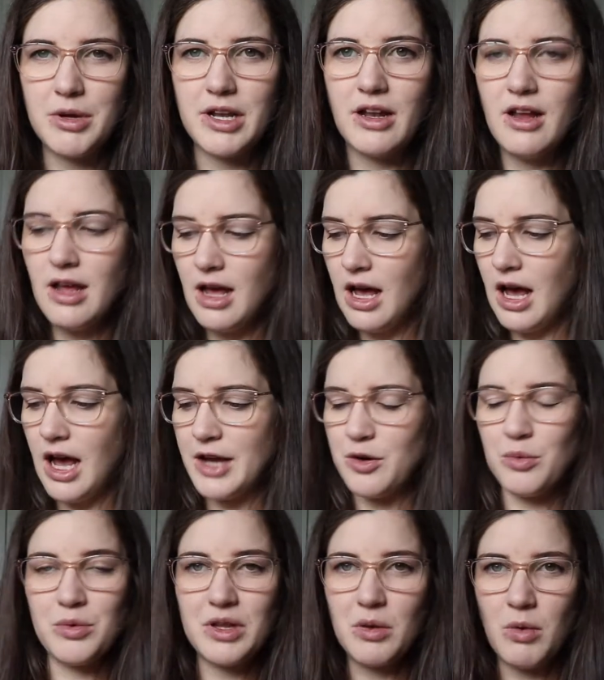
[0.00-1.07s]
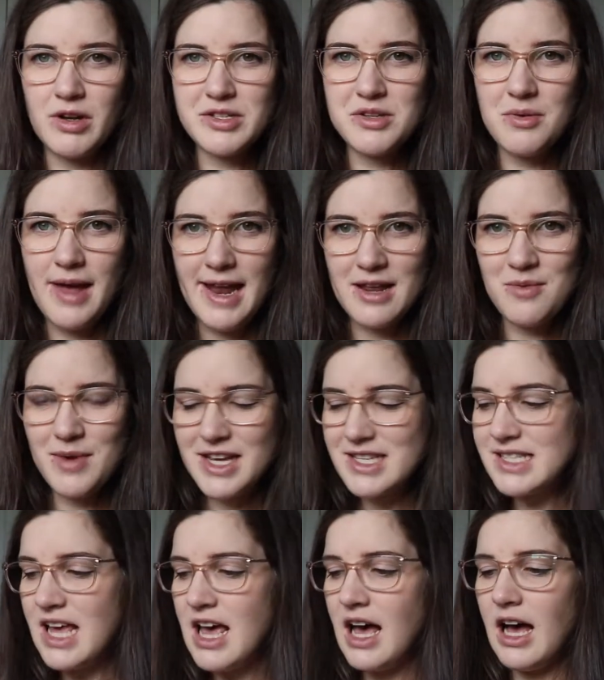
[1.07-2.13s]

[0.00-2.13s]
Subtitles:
but I don't really want to anyways.